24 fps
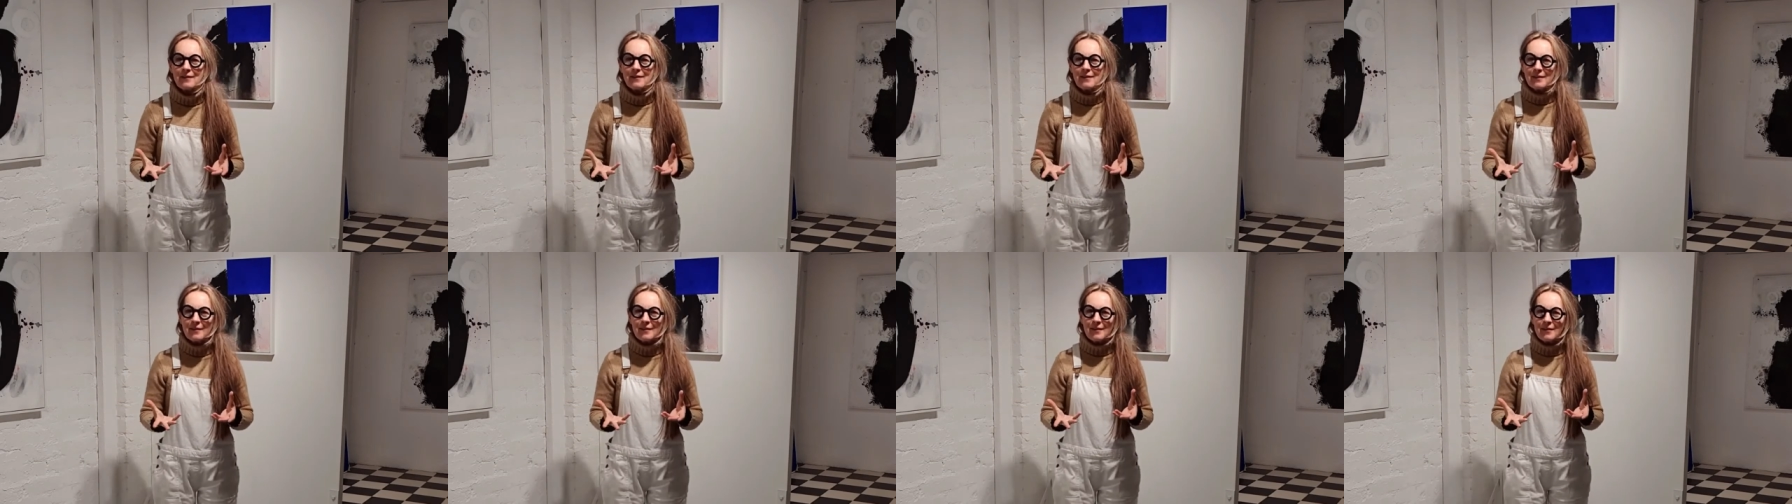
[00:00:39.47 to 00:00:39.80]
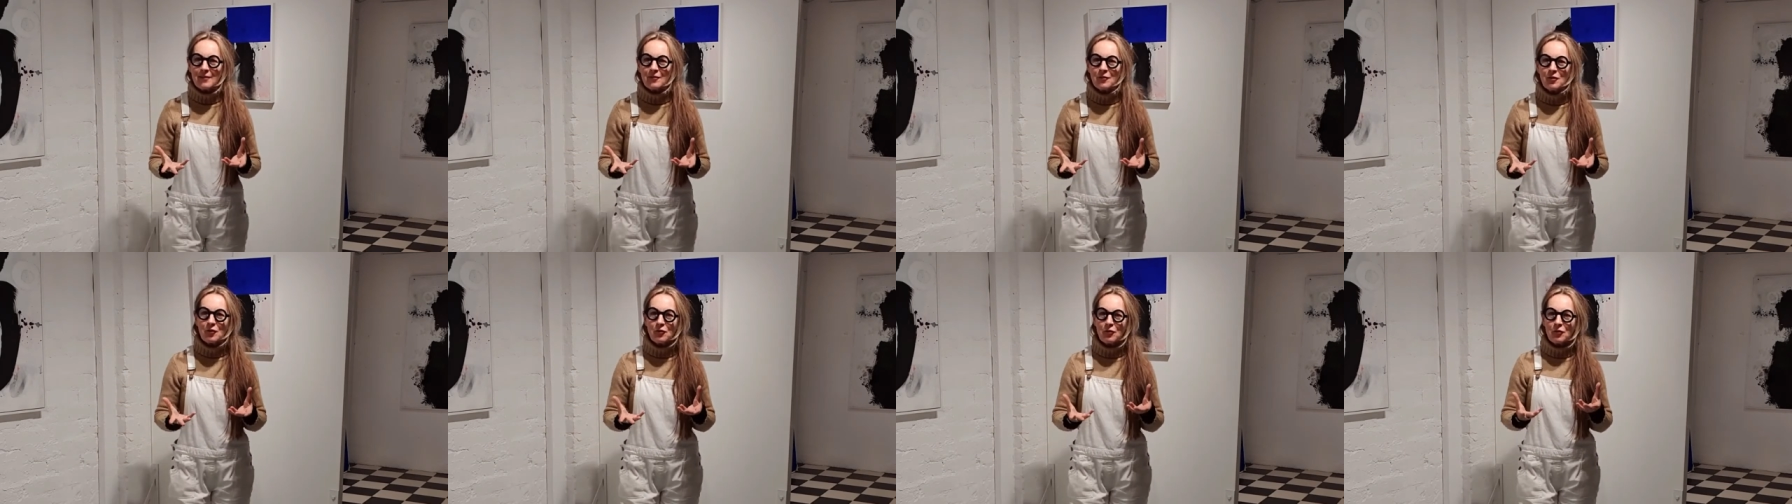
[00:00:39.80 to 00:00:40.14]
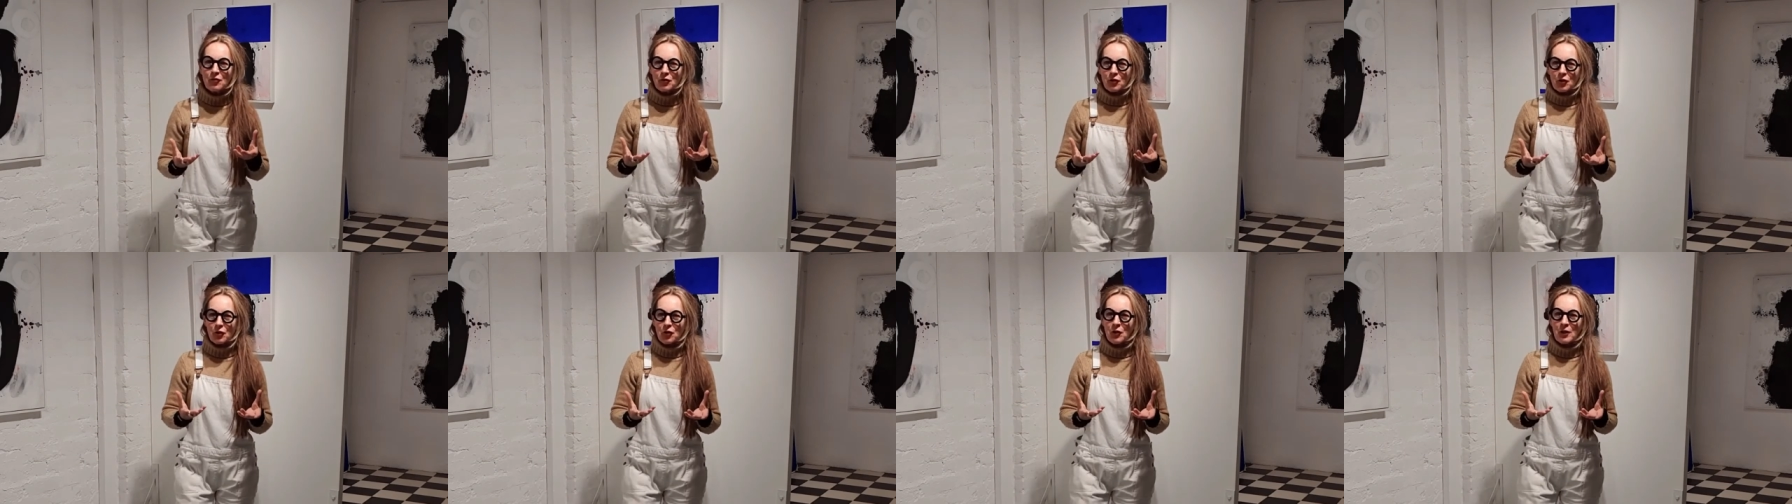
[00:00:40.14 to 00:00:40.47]
this is the
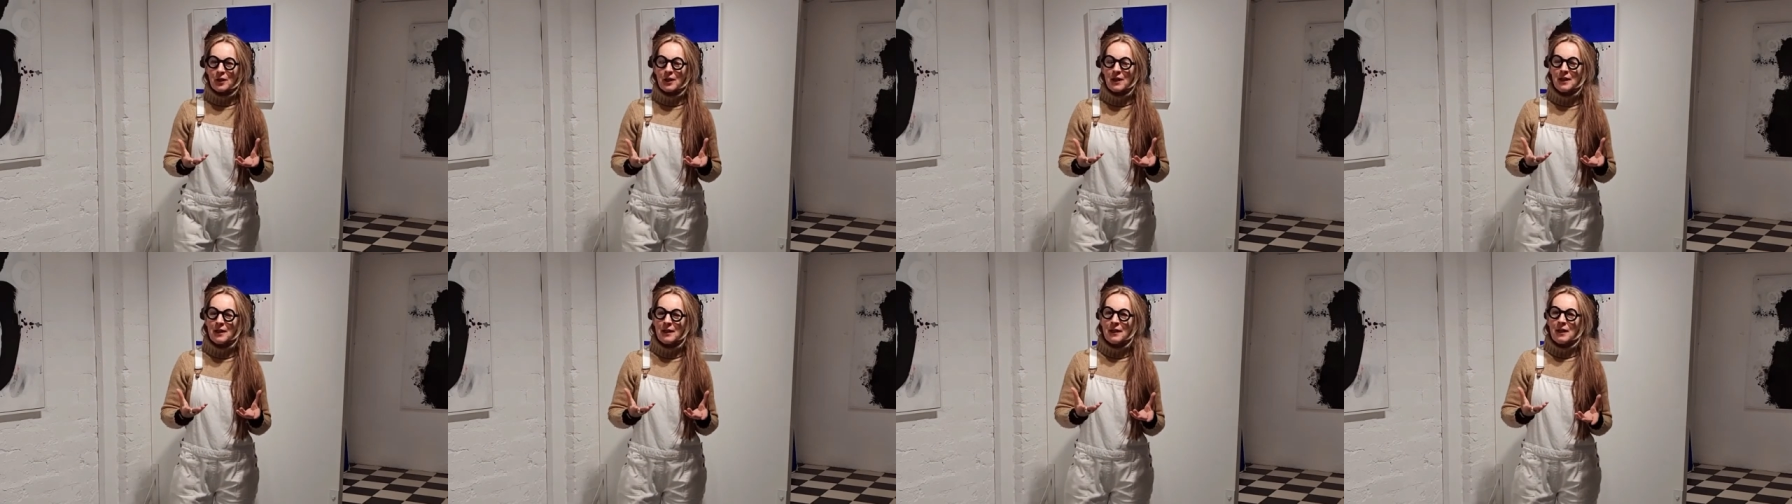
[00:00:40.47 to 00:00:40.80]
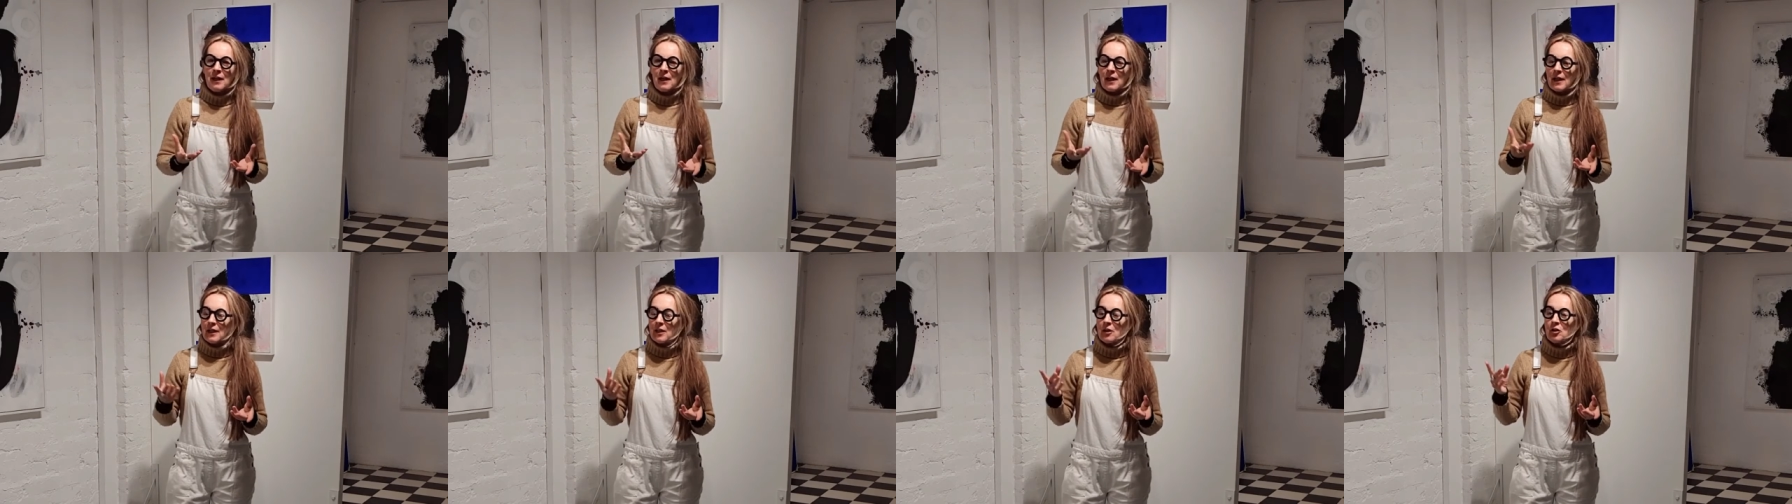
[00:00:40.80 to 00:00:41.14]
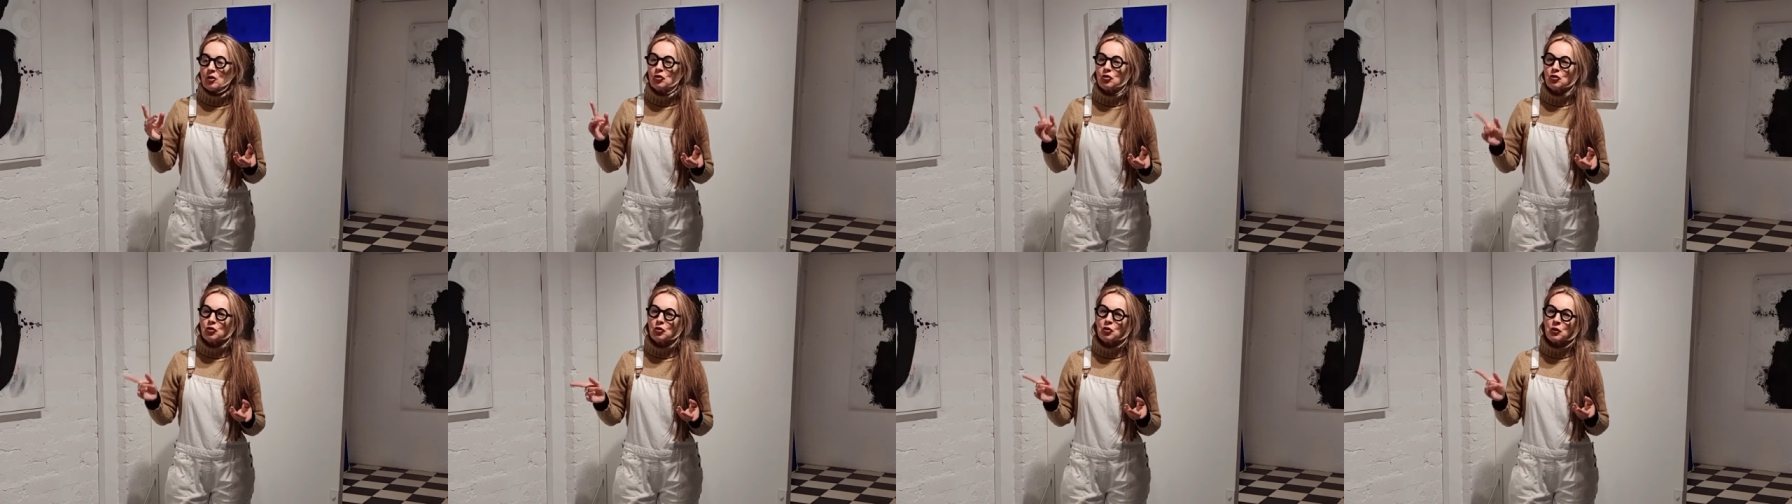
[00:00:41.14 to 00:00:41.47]
story
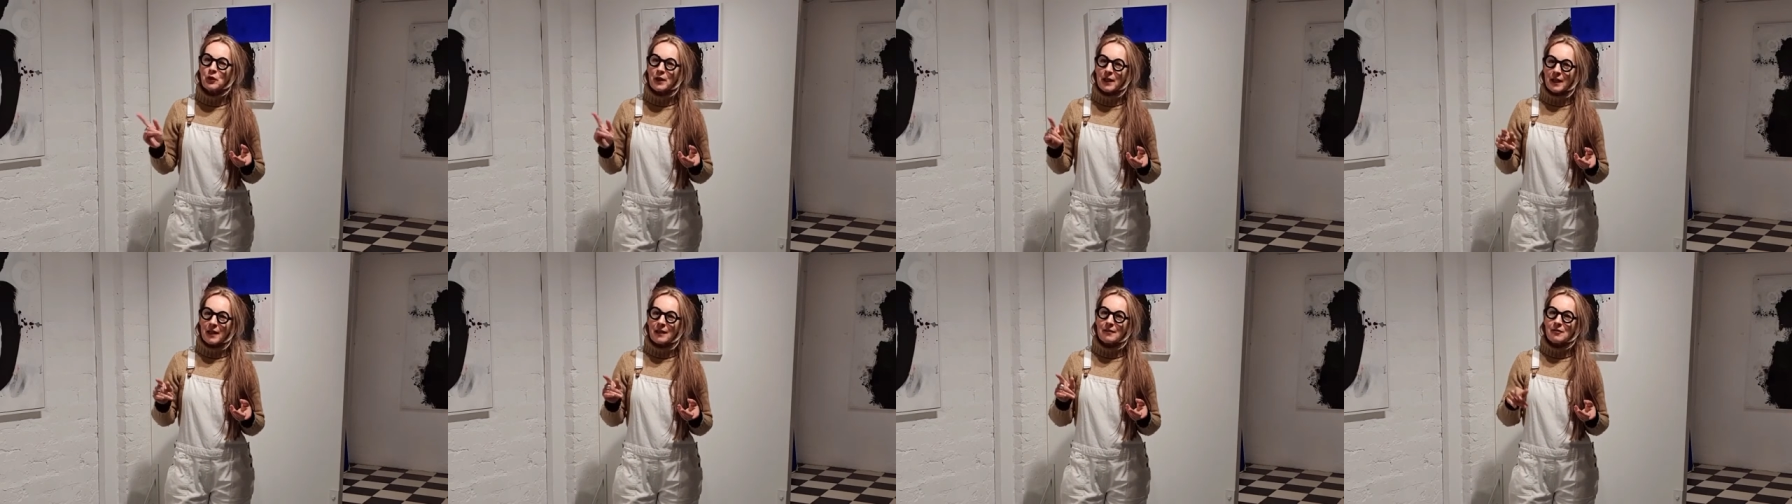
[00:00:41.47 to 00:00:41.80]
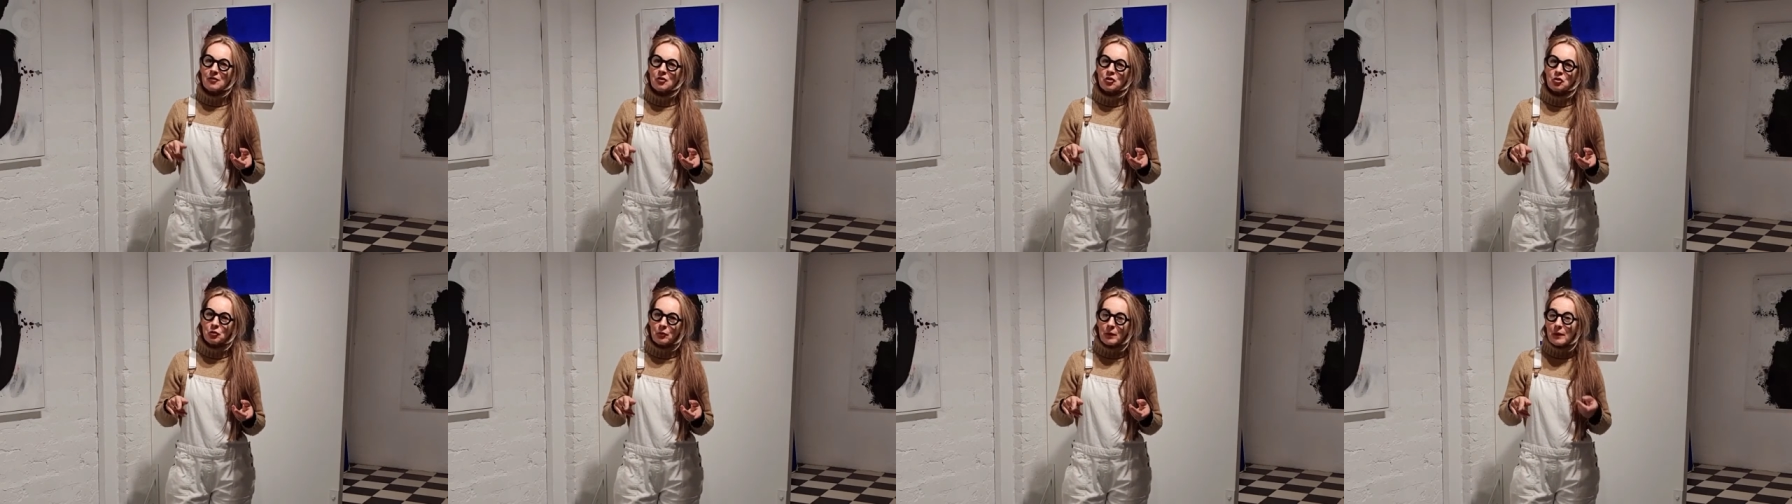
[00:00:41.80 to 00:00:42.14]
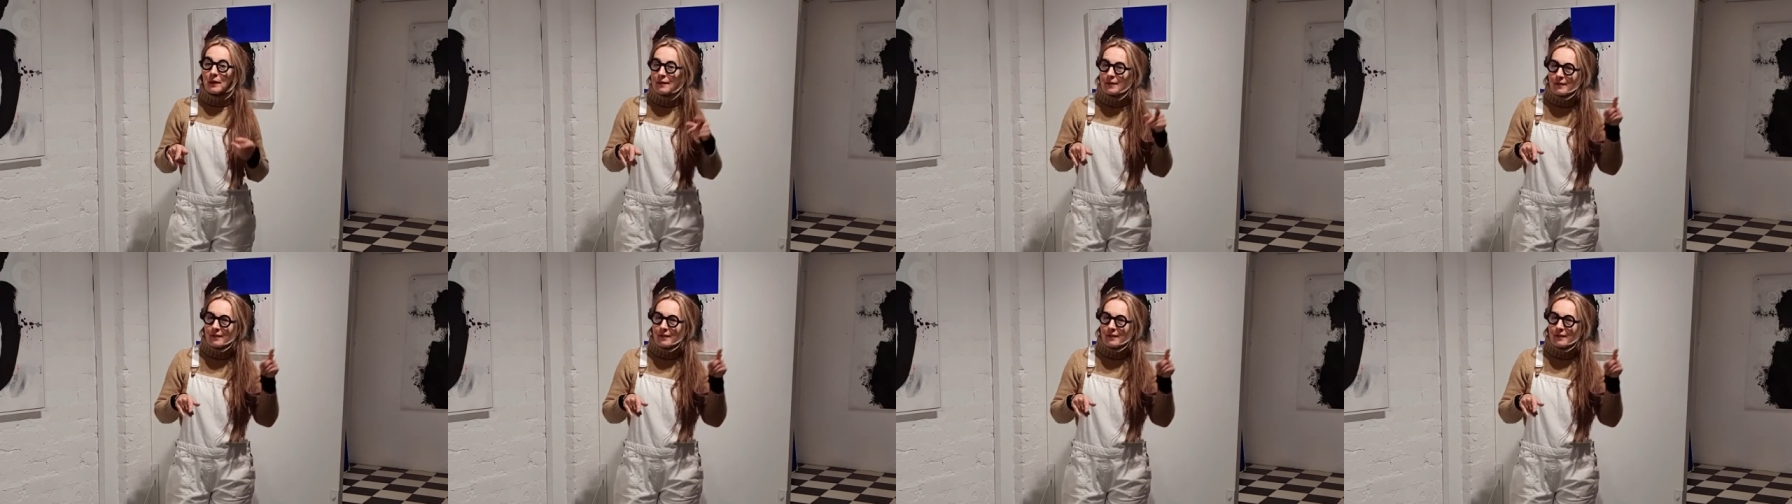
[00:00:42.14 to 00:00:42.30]
in two Kings three